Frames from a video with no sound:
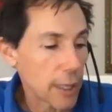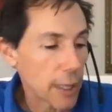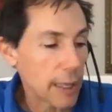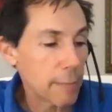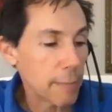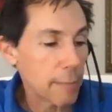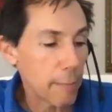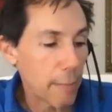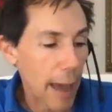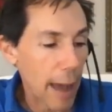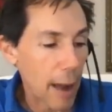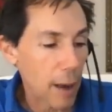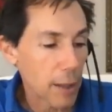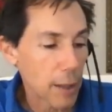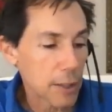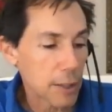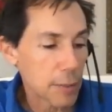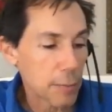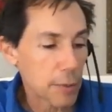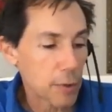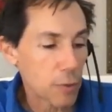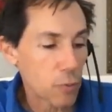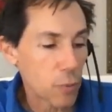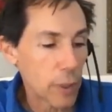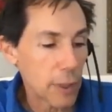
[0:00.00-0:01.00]
imbalance
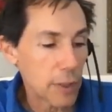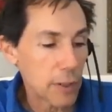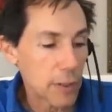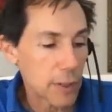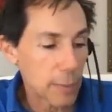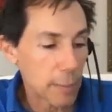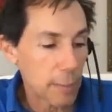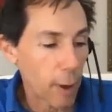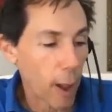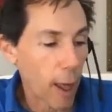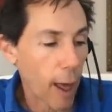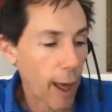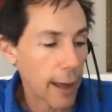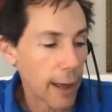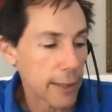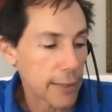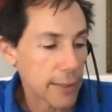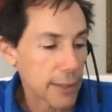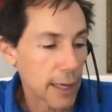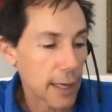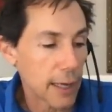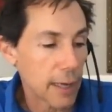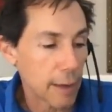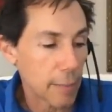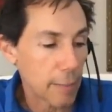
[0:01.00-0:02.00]
between supplies
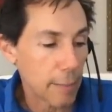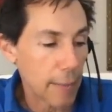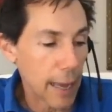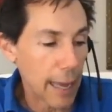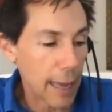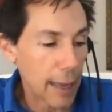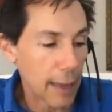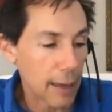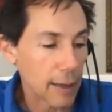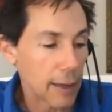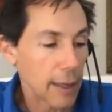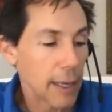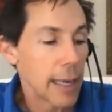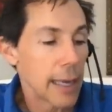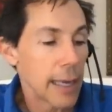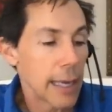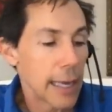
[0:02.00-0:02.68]
and demand